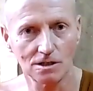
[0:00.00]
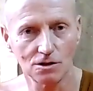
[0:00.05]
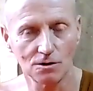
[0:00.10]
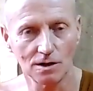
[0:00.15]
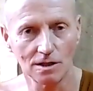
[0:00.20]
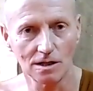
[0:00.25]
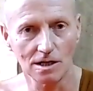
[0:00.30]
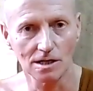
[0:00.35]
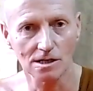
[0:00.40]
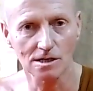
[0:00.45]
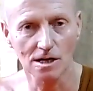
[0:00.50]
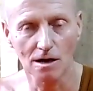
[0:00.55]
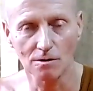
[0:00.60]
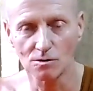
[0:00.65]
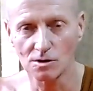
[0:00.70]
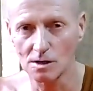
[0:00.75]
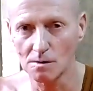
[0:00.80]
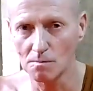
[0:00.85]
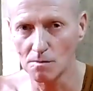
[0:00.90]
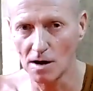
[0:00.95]
already.
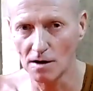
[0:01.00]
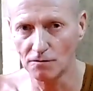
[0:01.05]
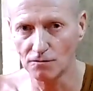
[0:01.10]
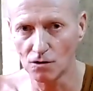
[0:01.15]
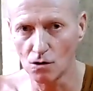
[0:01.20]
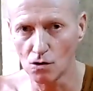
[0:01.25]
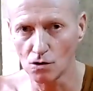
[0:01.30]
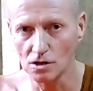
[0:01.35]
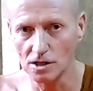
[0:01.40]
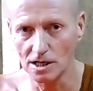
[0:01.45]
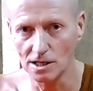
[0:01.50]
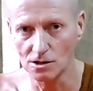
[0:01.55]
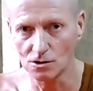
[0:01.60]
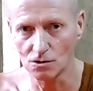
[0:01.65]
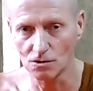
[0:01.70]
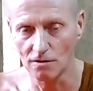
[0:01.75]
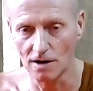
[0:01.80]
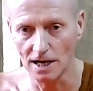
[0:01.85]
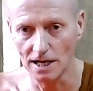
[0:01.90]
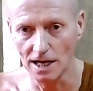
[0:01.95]
I'd never sat on
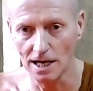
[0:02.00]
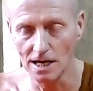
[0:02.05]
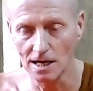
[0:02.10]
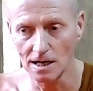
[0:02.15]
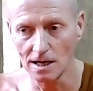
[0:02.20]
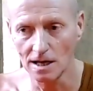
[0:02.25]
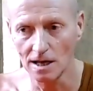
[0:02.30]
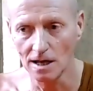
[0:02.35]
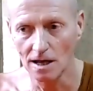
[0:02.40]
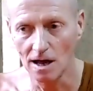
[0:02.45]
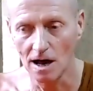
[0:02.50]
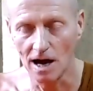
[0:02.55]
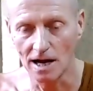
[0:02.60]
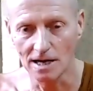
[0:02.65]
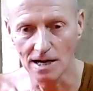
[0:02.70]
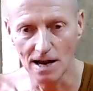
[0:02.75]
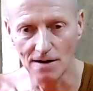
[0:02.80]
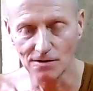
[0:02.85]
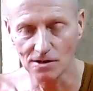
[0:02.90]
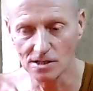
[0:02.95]
the floor since
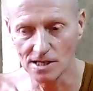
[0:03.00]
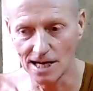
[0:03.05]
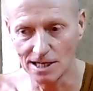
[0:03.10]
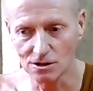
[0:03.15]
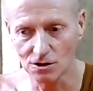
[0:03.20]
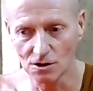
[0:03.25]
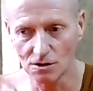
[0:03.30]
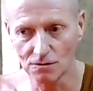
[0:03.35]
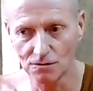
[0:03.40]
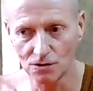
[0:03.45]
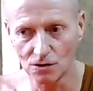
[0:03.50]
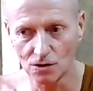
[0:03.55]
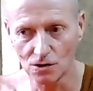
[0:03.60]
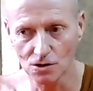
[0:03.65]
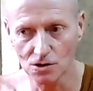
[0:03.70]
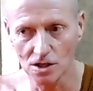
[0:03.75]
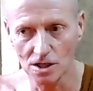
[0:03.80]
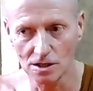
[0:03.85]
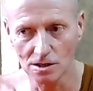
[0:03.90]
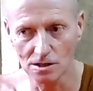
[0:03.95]
school,
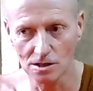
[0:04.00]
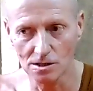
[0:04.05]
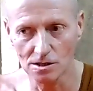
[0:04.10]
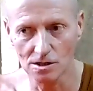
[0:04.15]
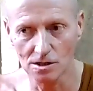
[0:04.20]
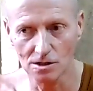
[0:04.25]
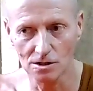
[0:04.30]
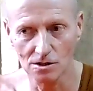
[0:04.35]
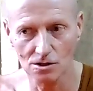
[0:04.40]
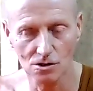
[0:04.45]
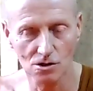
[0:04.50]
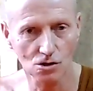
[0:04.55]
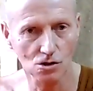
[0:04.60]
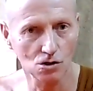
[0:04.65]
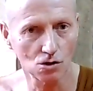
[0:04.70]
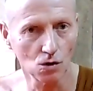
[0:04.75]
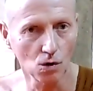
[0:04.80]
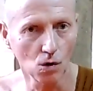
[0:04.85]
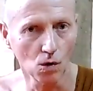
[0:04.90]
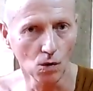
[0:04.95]

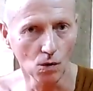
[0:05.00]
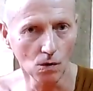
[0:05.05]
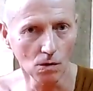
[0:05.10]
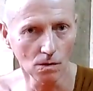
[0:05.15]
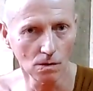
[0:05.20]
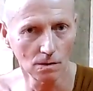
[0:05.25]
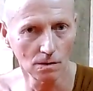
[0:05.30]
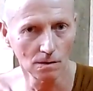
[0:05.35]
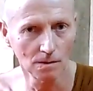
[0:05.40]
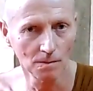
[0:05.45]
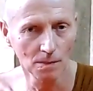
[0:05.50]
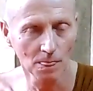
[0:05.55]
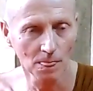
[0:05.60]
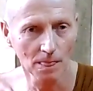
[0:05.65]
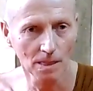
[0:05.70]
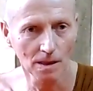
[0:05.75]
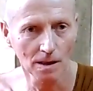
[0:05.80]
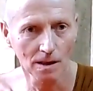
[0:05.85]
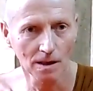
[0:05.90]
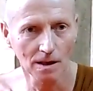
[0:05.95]
and it was terribly
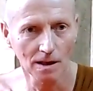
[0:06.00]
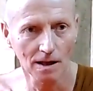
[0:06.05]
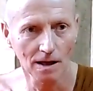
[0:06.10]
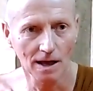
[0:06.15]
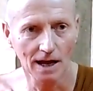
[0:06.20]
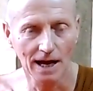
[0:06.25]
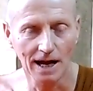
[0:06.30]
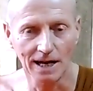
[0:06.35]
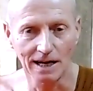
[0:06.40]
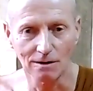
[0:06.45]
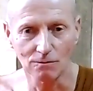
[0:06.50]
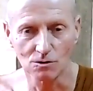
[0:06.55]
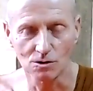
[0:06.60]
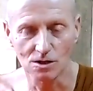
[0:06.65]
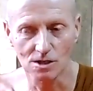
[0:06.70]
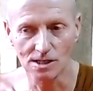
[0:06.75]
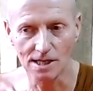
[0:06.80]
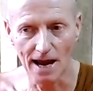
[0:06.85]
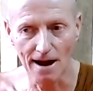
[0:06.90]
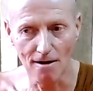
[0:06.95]
painful and
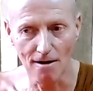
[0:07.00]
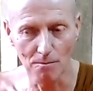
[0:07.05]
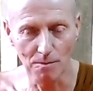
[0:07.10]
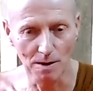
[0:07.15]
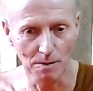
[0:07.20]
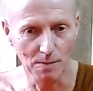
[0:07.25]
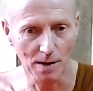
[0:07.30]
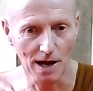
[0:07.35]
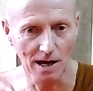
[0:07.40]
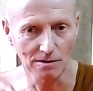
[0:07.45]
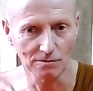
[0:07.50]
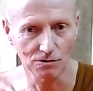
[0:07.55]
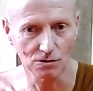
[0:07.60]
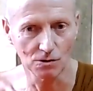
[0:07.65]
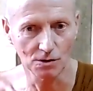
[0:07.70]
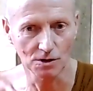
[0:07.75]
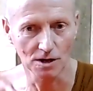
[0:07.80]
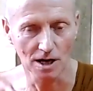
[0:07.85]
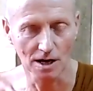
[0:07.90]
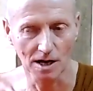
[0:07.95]
uncomfortable, but I had no
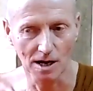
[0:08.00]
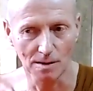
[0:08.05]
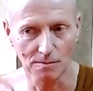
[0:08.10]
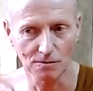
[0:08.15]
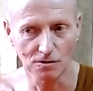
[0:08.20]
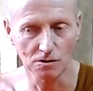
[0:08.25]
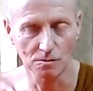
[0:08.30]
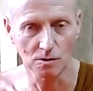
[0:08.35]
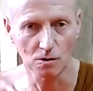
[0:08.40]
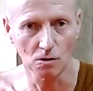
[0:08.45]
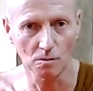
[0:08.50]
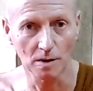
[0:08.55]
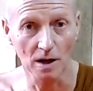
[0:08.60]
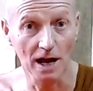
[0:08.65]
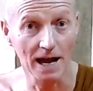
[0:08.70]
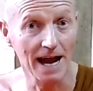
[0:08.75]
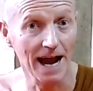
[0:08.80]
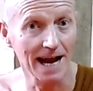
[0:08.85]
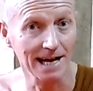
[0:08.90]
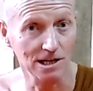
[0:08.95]
choice. I was in a
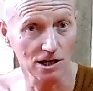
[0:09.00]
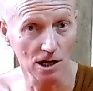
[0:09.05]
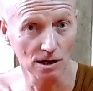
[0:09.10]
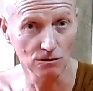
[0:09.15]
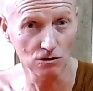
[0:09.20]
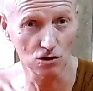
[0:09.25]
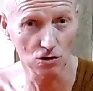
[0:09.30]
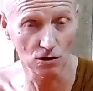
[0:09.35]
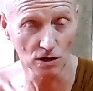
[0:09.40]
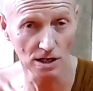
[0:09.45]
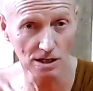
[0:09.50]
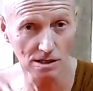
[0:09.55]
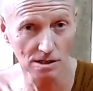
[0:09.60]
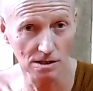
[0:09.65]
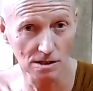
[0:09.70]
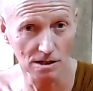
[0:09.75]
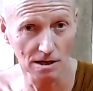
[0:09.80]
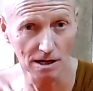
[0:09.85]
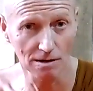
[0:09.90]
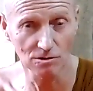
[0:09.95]
monastery in
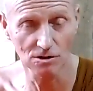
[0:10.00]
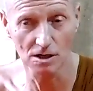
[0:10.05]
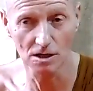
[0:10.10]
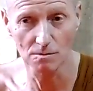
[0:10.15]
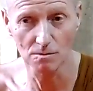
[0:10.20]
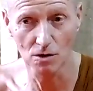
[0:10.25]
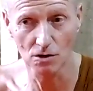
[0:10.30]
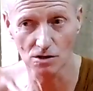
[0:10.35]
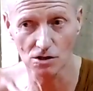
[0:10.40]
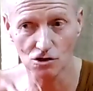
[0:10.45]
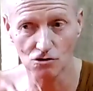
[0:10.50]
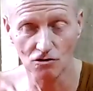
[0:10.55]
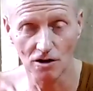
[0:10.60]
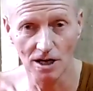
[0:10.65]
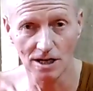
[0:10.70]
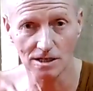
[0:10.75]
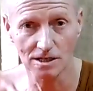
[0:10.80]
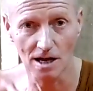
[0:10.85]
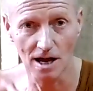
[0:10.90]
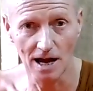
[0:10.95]
Thailand with a concrete
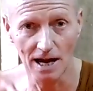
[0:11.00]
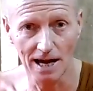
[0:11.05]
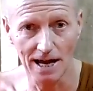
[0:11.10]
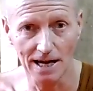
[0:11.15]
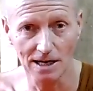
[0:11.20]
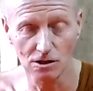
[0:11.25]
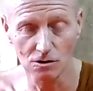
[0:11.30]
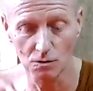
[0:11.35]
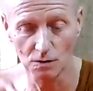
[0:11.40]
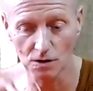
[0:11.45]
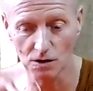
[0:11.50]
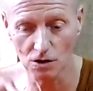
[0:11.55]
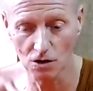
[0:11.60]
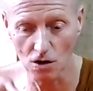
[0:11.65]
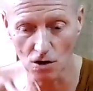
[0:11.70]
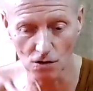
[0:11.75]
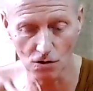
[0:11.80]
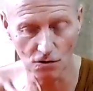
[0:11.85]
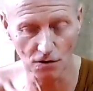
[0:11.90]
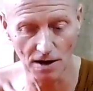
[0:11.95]
floor, not
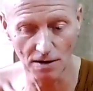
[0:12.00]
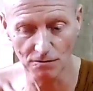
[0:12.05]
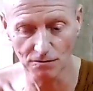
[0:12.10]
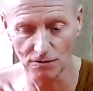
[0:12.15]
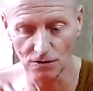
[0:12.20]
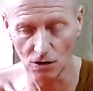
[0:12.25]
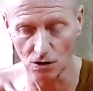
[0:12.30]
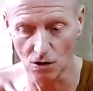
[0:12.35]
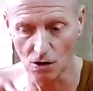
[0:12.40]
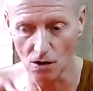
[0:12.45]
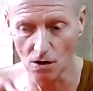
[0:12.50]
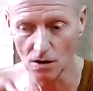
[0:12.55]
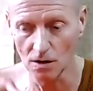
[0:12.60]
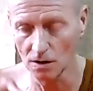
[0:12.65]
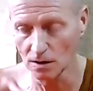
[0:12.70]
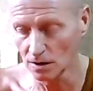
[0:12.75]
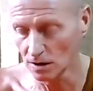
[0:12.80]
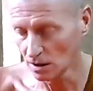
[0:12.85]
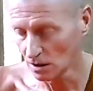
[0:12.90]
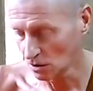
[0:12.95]
even necessarily these
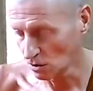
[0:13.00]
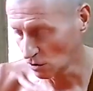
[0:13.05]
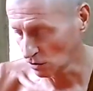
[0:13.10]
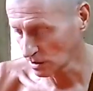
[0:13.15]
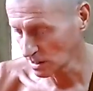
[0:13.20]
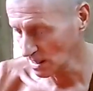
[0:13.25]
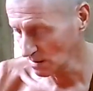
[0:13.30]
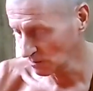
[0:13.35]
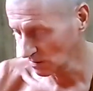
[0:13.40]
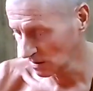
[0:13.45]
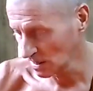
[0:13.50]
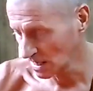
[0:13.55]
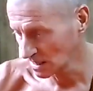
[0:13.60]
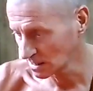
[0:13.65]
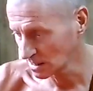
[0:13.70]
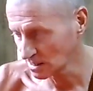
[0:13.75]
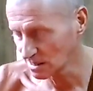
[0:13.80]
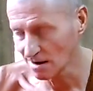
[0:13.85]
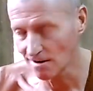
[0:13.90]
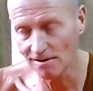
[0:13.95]
mats,
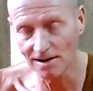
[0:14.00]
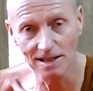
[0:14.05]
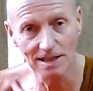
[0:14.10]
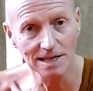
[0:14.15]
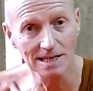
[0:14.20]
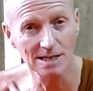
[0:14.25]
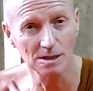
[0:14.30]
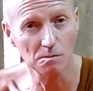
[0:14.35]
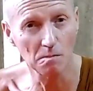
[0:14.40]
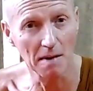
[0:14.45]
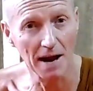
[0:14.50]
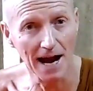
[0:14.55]
these